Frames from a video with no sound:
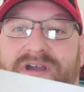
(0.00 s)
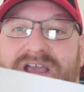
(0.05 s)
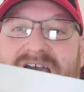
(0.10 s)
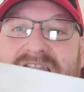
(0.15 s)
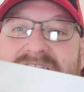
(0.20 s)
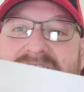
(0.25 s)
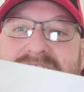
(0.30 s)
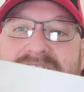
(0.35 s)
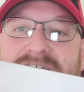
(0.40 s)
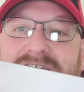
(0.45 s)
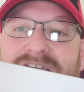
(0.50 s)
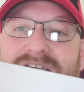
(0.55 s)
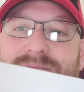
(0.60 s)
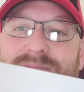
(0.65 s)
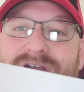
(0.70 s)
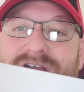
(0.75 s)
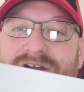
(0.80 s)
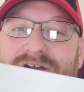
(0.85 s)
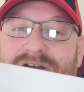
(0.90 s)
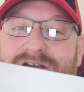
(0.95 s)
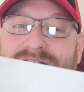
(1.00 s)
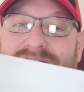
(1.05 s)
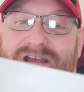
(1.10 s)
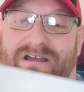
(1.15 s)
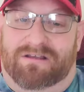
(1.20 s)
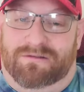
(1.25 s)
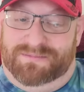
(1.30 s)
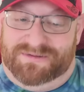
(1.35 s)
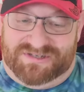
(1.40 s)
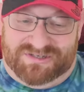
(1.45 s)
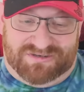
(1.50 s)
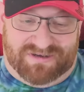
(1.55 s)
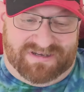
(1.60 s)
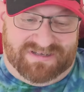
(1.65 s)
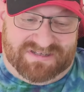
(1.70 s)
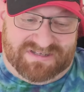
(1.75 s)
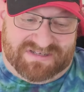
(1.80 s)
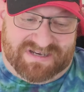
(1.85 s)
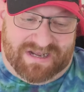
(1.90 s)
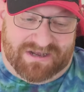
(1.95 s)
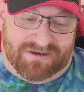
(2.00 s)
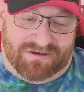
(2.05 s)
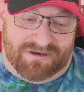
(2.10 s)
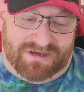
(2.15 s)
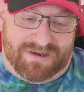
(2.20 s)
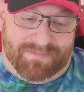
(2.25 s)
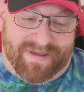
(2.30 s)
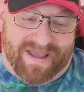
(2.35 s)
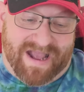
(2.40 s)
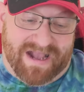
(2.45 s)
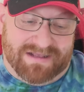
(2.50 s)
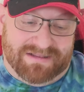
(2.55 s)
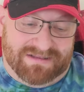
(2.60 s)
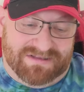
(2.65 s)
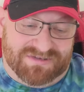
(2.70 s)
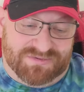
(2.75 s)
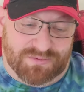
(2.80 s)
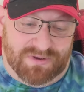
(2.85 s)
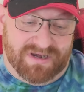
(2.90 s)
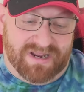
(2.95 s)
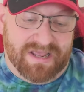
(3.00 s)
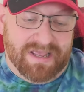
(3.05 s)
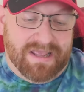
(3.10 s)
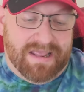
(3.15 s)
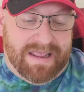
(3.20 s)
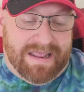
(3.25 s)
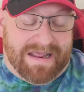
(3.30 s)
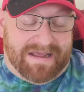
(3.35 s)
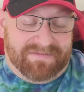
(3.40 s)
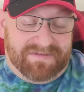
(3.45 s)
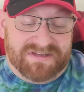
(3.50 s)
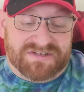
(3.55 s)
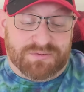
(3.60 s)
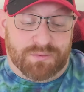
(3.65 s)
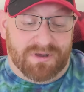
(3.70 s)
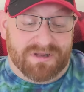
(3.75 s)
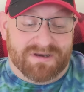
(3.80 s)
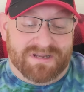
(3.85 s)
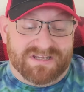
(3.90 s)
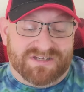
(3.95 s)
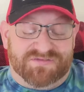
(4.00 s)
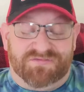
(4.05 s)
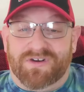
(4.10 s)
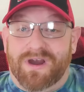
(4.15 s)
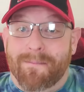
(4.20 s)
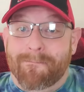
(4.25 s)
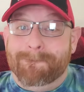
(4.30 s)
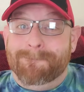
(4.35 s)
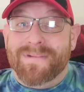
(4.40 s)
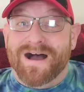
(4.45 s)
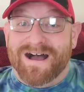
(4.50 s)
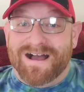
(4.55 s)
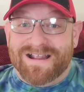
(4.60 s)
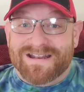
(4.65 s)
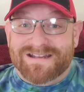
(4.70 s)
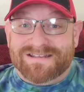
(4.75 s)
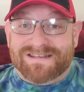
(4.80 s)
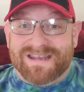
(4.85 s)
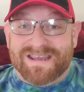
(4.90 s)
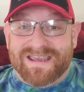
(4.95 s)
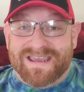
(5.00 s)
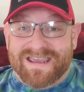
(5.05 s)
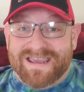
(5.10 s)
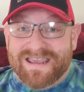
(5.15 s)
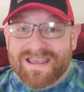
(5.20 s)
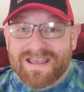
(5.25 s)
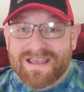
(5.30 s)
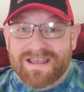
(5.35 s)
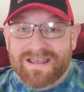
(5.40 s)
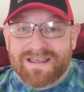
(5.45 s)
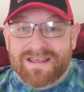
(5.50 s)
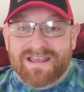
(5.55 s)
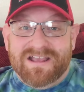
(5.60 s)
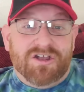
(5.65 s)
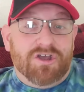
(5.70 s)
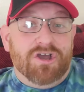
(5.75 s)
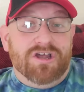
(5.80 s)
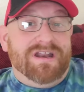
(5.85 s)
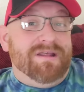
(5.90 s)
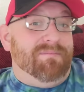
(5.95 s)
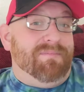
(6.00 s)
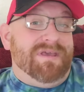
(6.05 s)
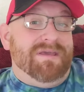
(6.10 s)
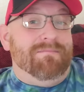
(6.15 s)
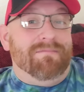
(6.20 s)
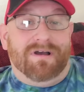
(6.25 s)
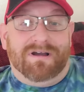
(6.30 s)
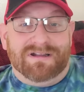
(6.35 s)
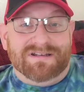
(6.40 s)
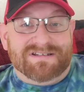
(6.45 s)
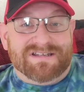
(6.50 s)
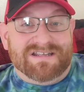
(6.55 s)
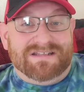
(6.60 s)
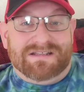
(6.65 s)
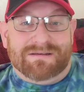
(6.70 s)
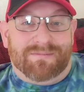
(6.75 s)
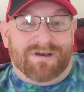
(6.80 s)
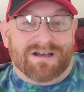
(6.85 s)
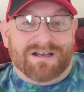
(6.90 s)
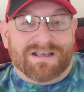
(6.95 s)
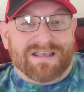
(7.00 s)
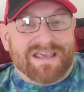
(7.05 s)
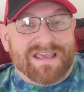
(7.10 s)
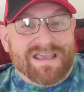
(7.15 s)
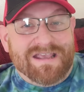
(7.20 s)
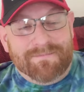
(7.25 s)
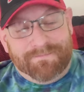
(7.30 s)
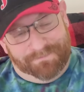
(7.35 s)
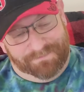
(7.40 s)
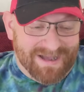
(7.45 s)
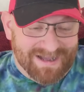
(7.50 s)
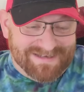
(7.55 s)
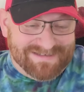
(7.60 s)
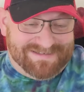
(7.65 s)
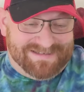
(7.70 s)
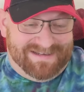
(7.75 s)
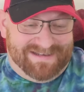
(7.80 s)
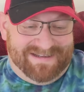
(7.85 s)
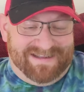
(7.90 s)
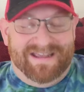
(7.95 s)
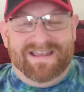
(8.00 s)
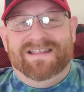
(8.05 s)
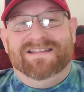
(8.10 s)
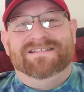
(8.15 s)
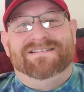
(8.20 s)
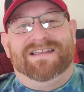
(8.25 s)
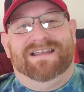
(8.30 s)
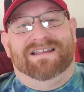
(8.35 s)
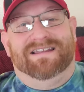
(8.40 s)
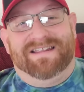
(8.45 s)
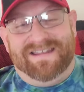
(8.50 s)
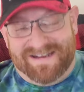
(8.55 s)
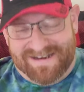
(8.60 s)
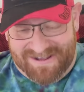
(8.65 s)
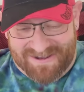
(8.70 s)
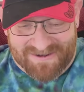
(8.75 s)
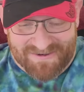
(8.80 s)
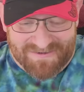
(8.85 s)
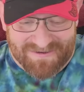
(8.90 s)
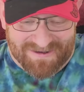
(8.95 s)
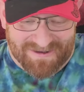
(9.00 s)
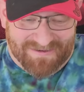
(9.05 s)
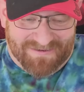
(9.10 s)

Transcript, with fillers: We got a Nightmare on Elm Street sticker on the back of this one. And this one is from Monty. Could it be Monty the Monkey? Monty in Toledo,